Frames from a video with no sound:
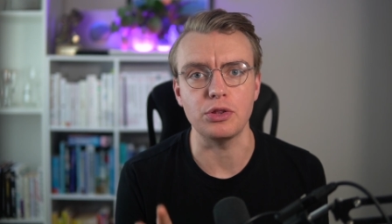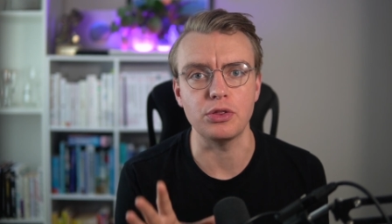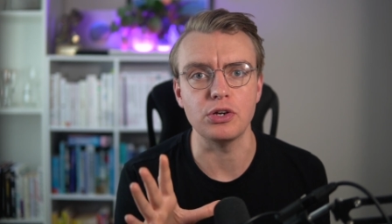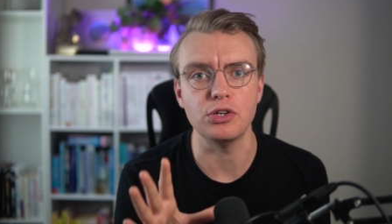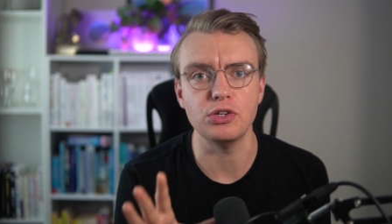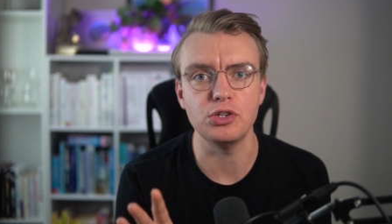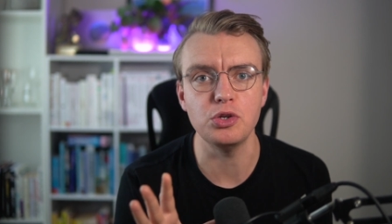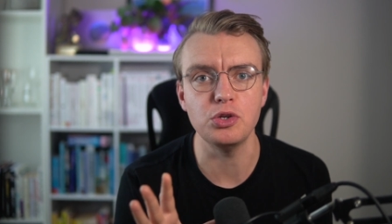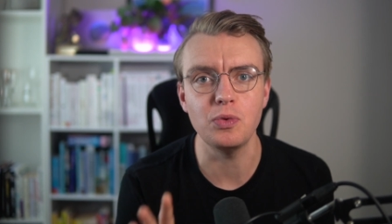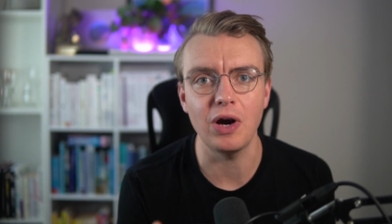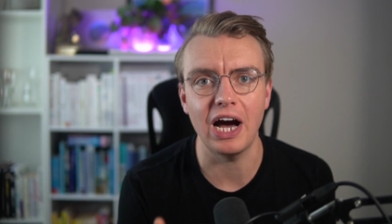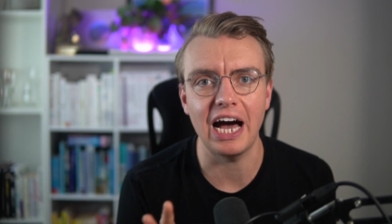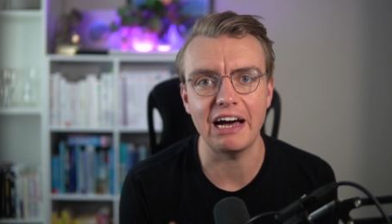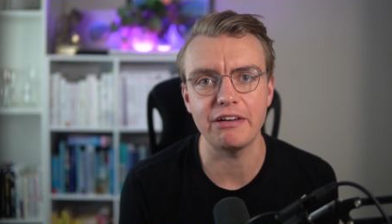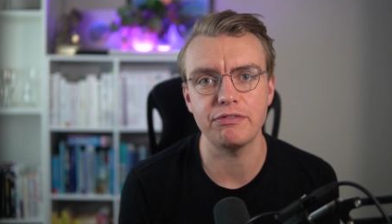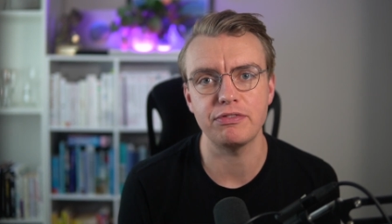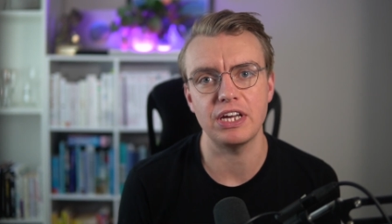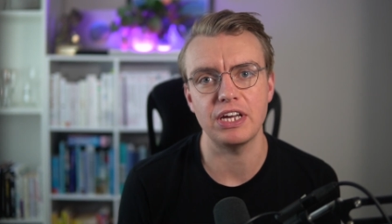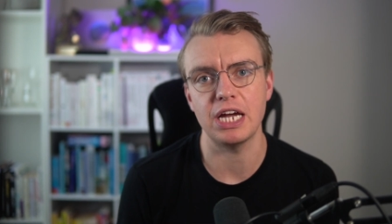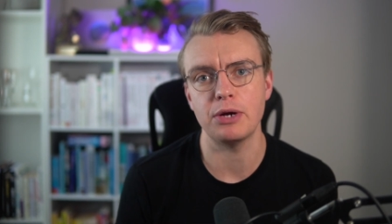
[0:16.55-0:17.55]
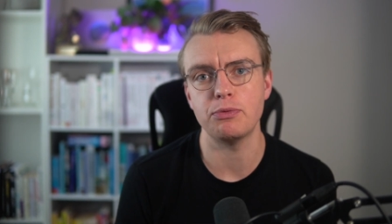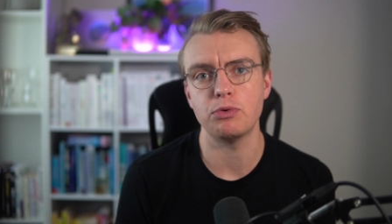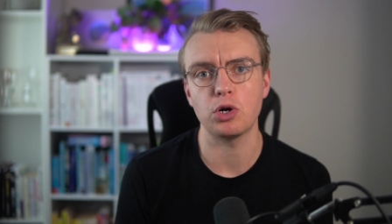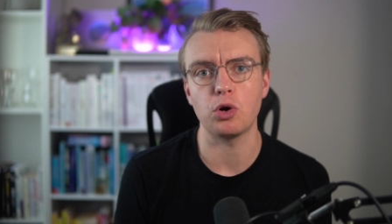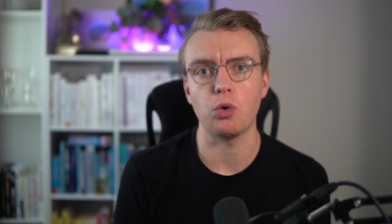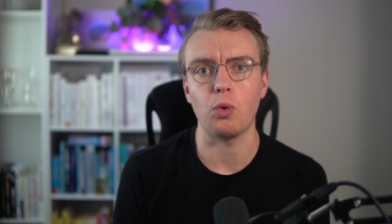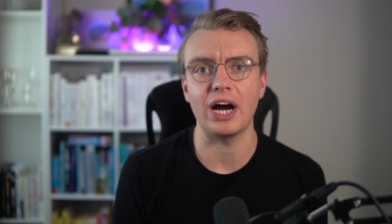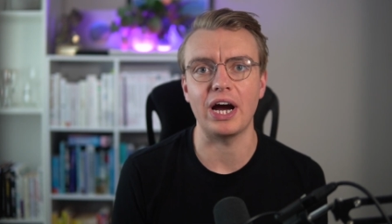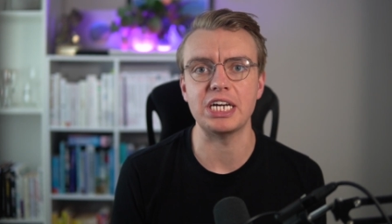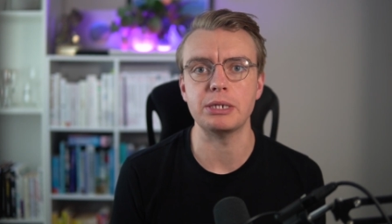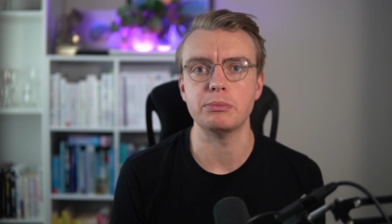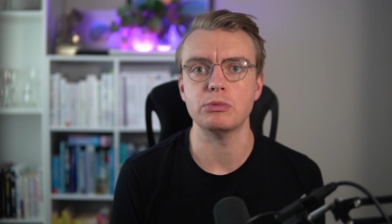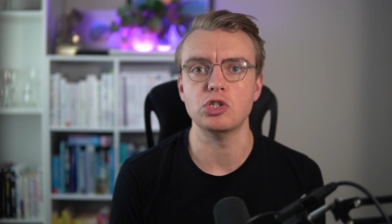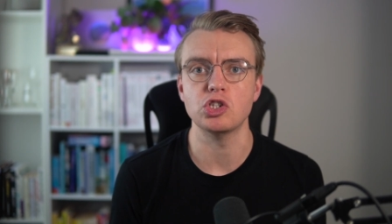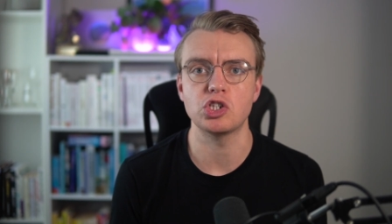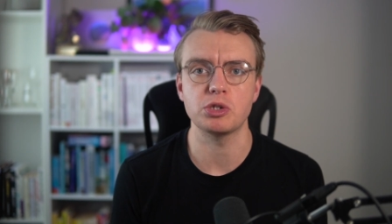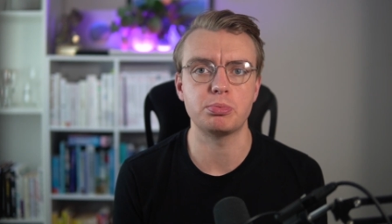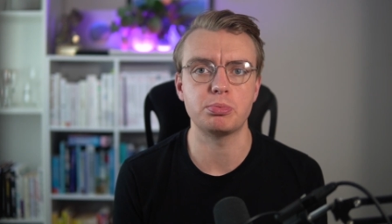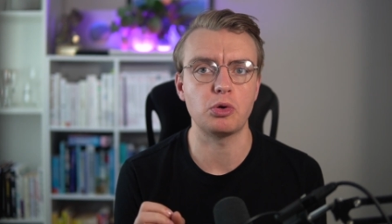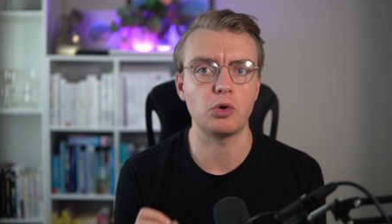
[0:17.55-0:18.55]
that you have a requirement
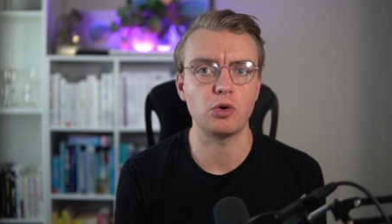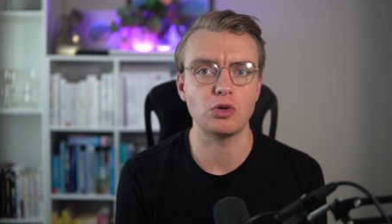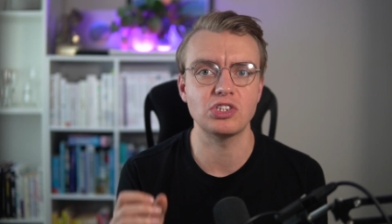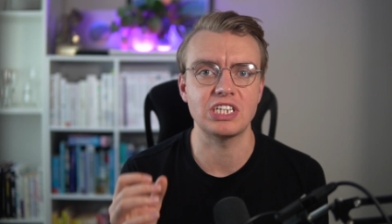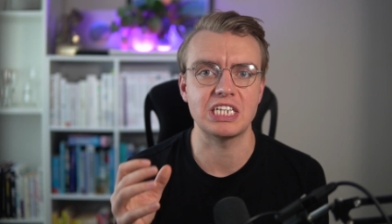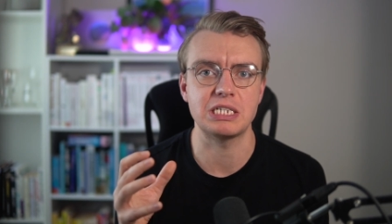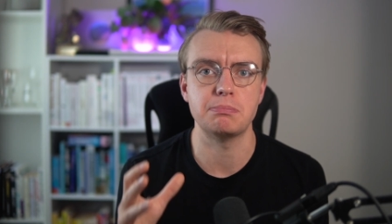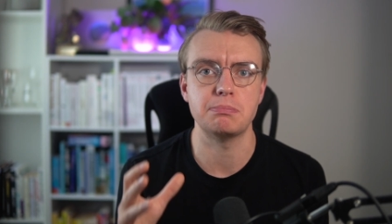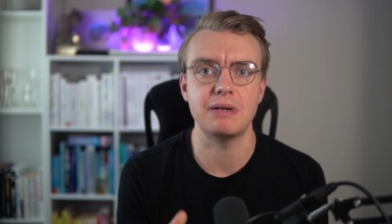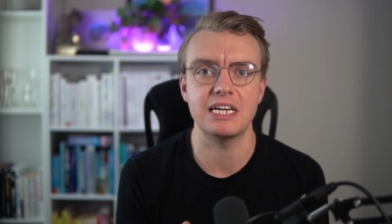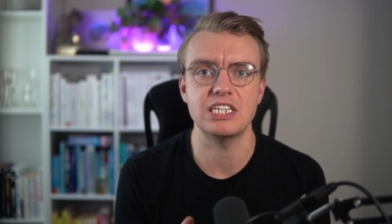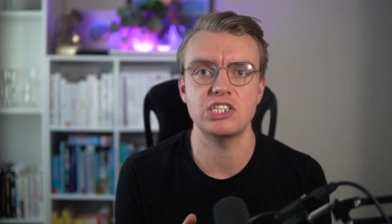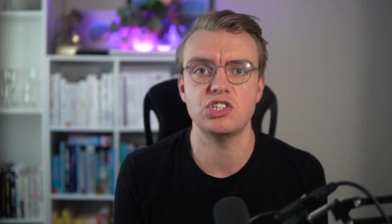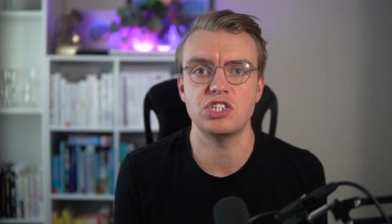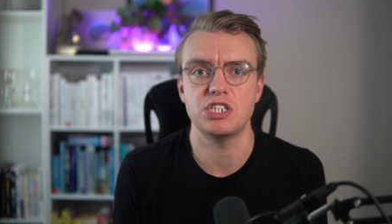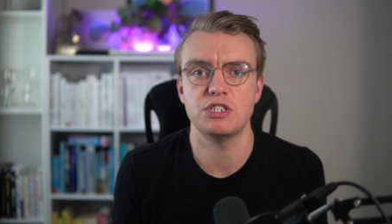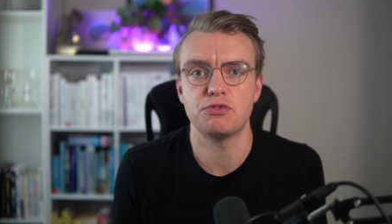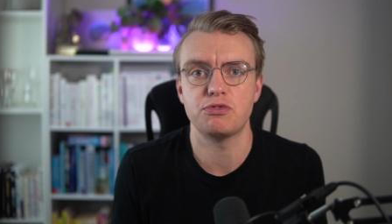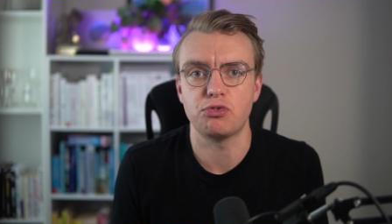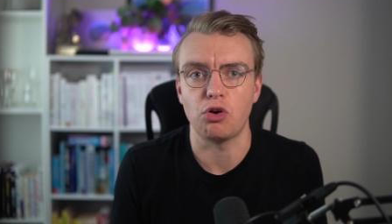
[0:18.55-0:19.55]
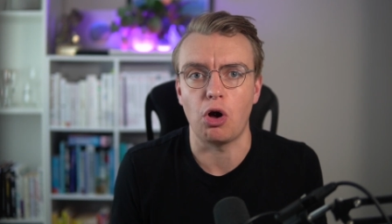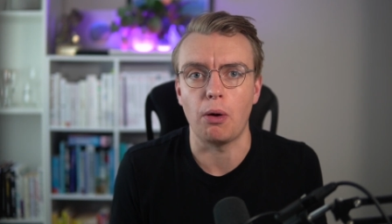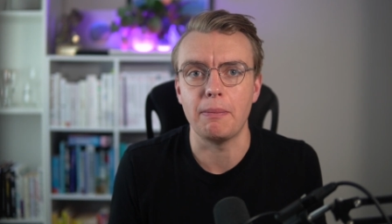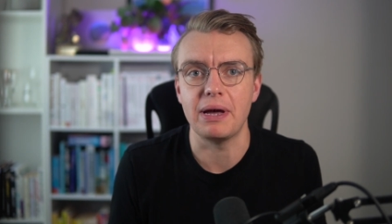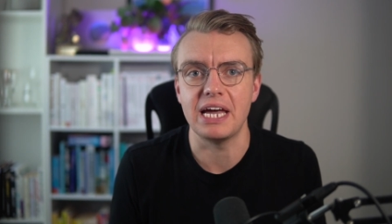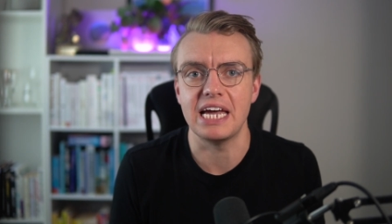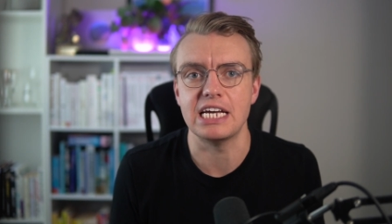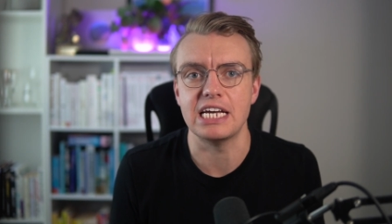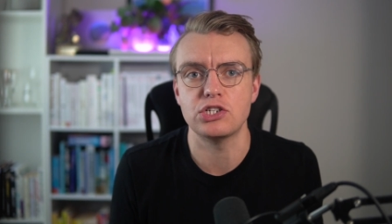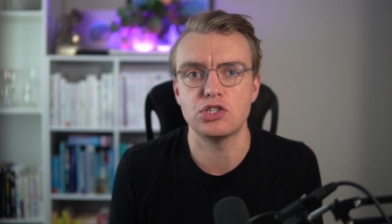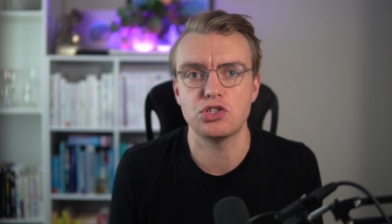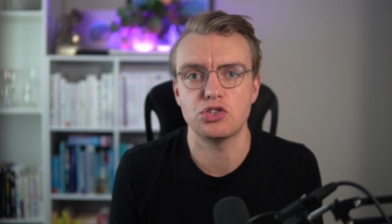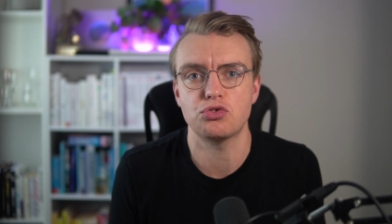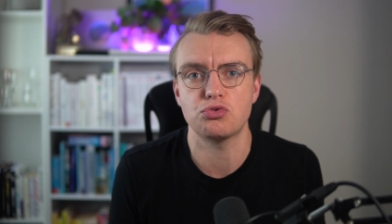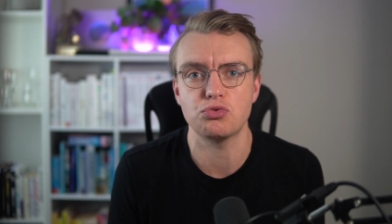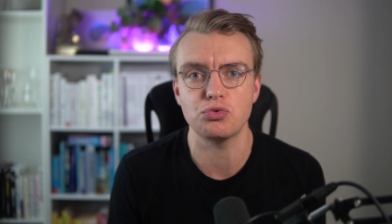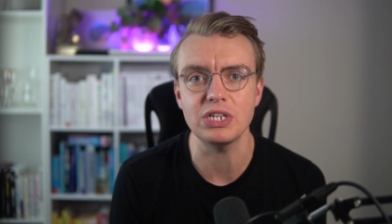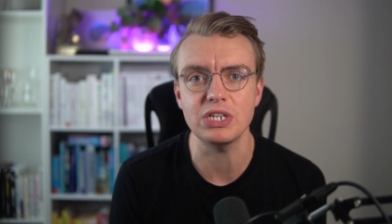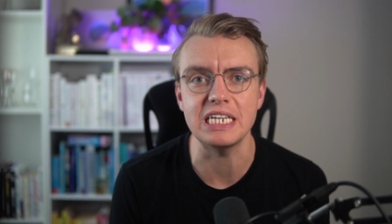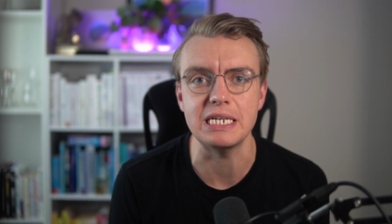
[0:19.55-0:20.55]
to process messages from a
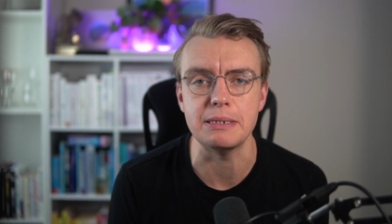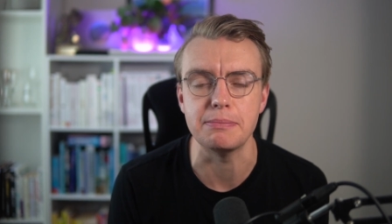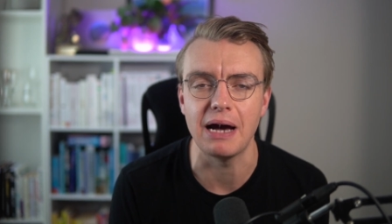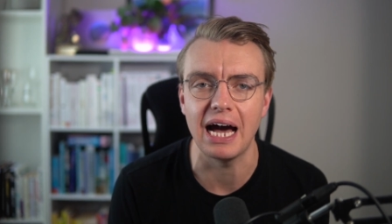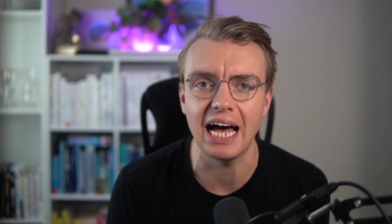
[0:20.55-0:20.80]
stream,